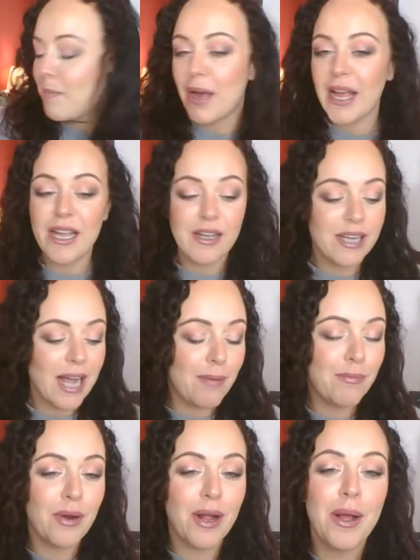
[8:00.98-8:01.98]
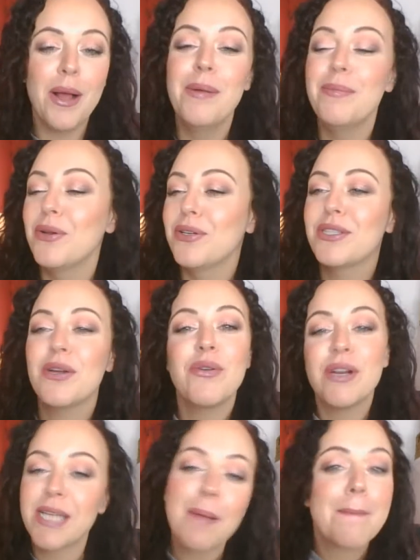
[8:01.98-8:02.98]
my camera looks so
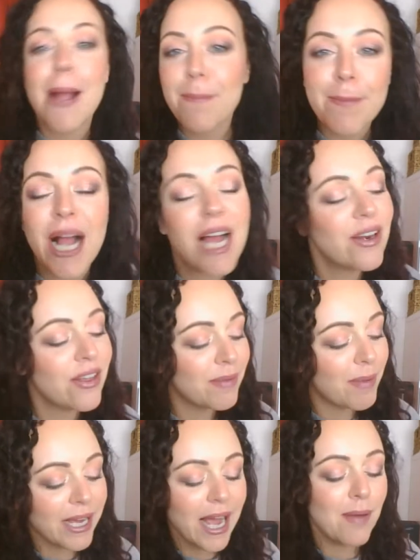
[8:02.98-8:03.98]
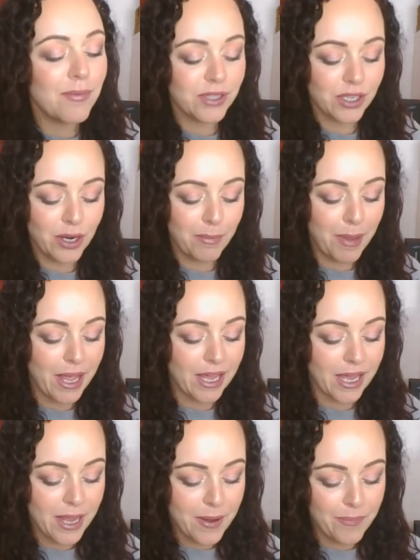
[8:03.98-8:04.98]
crazy. Like, I don't think my camera's going
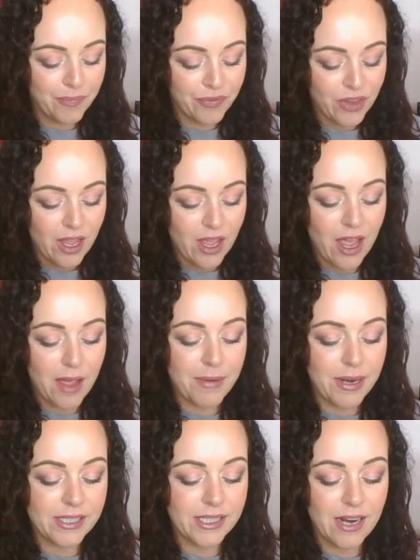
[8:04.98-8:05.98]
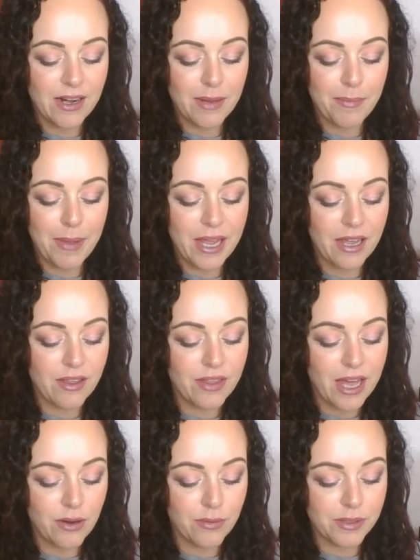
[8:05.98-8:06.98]
to necessarily pick
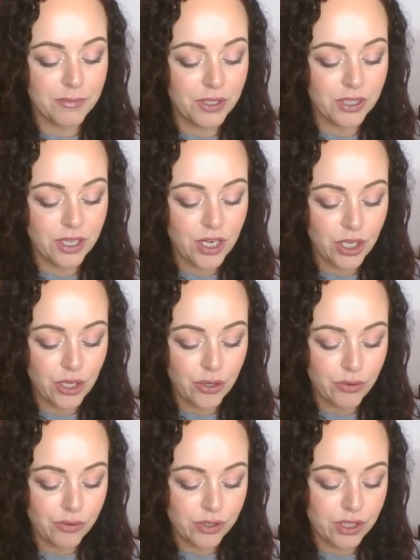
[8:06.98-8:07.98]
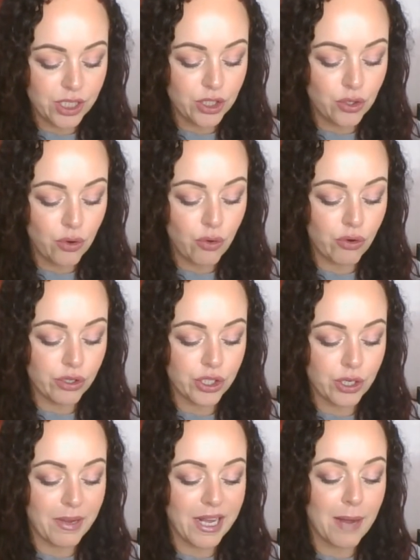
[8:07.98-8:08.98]
that up. So I'm just going to use the
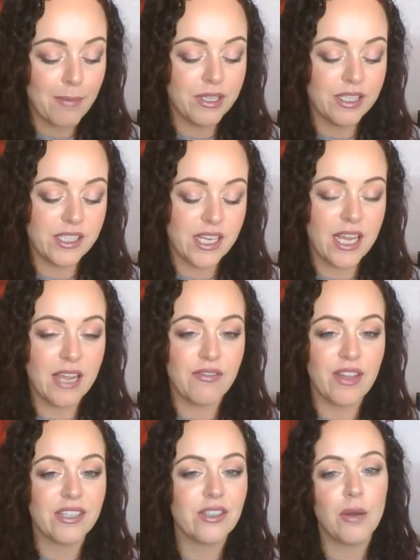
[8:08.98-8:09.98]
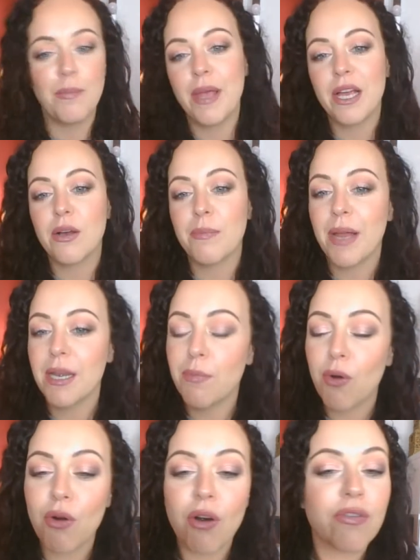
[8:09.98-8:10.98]
torch on my camera to see if that's going to pick up any
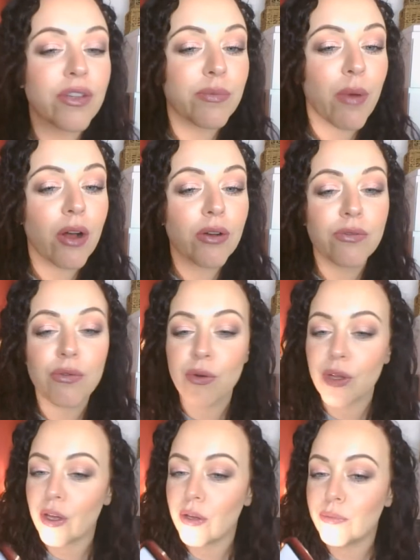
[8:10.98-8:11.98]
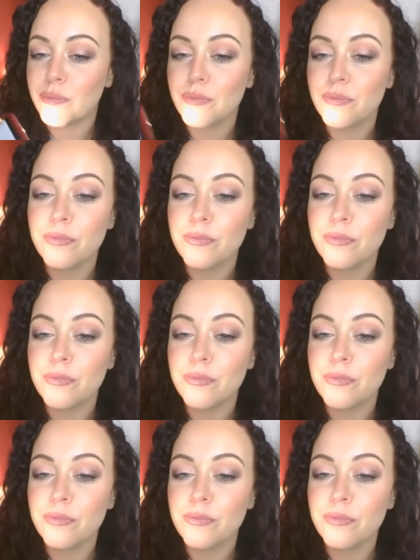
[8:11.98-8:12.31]
more of the sparkle for you.